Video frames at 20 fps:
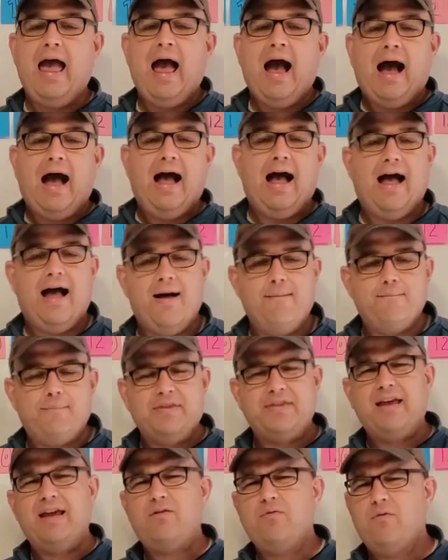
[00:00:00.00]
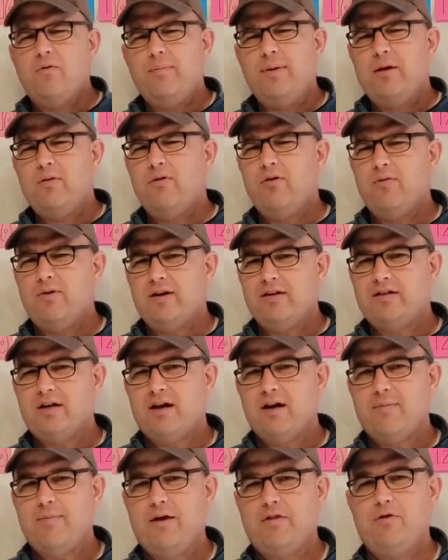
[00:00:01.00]
But then maybe we want to
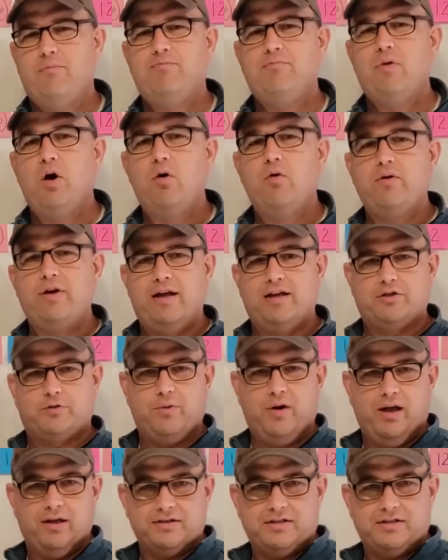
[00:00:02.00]
talk about the mode as well.